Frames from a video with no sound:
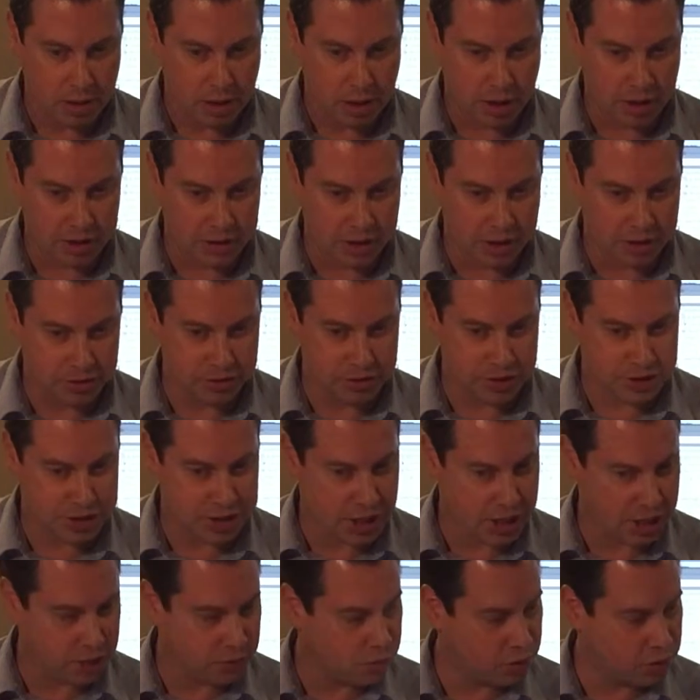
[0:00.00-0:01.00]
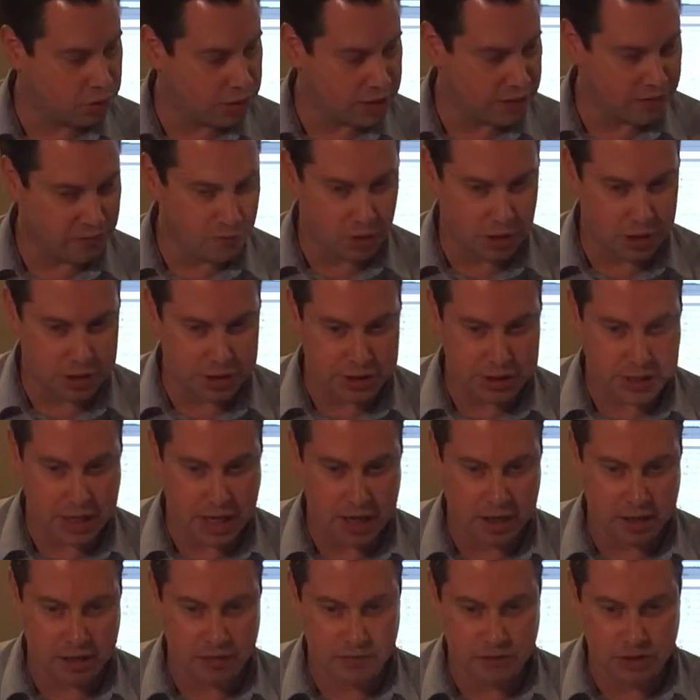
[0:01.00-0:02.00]
On the other side, we only have 1
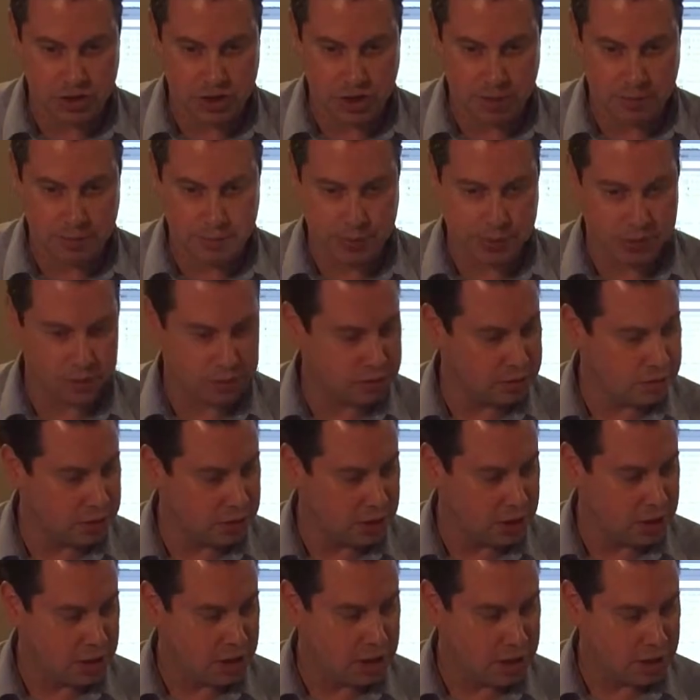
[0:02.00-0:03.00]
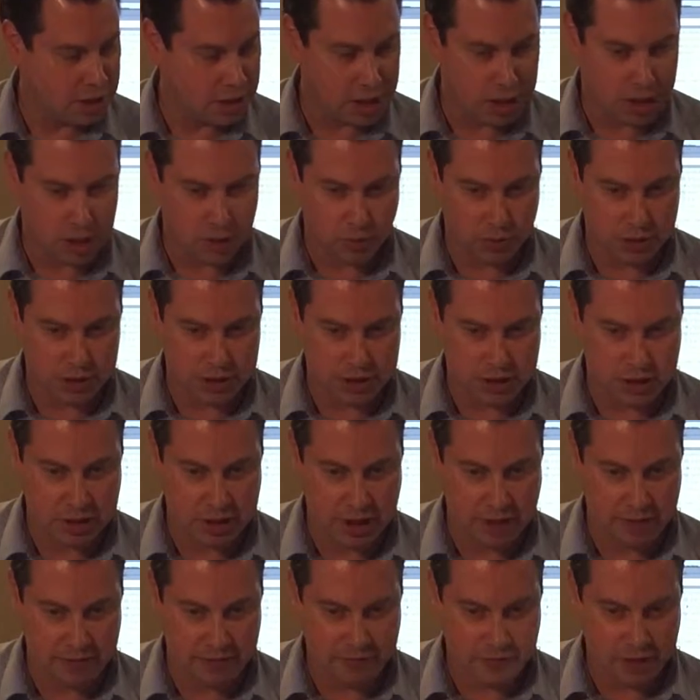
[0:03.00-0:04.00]
stack of chips, and we see
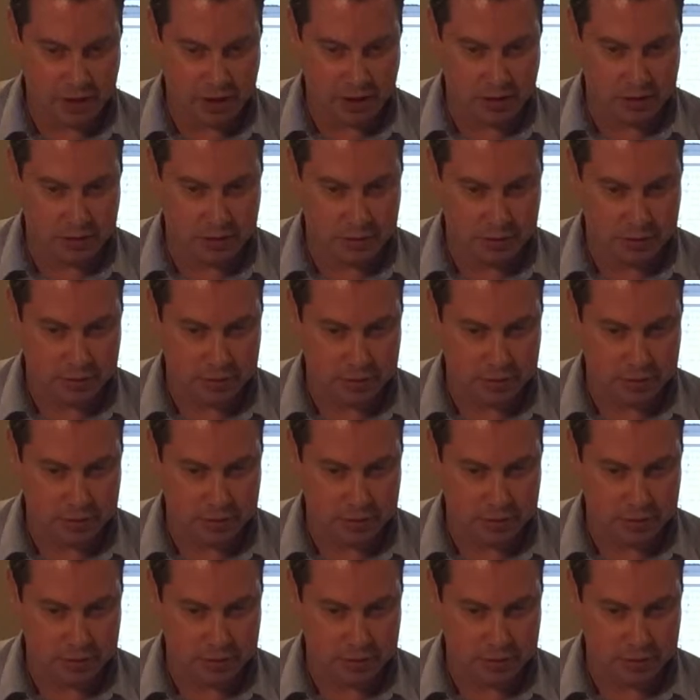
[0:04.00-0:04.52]
that fail.